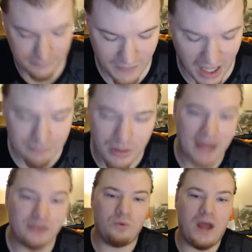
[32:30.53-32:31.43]
And
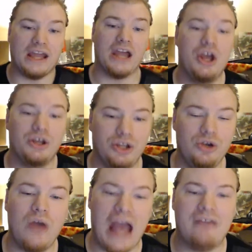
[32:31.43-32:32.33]
by the way,
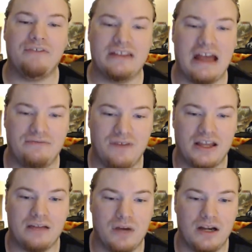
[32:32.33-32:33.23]
you having that
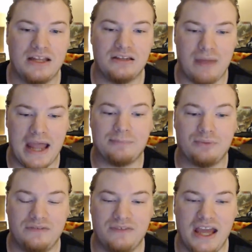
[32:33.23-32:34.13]
fucking Money in the Bank
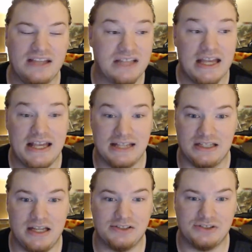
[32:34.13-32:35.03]
briefcase is
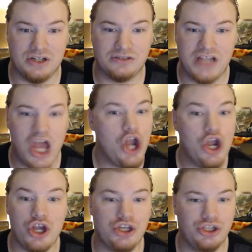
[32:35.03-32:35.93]
an insult.
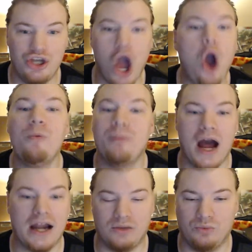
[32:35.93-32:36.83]

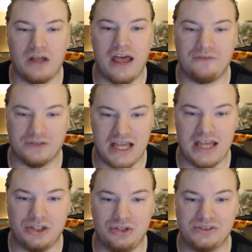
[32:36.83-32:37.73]
Nobody will ever
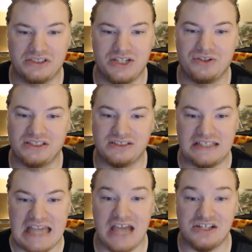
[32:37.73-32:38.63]
take you seriously
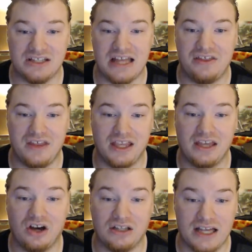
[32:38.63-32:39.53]
cashing that thing
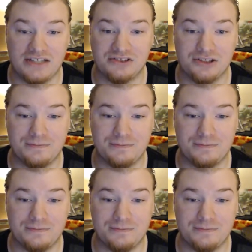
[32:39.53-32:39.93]
in on Lesnar.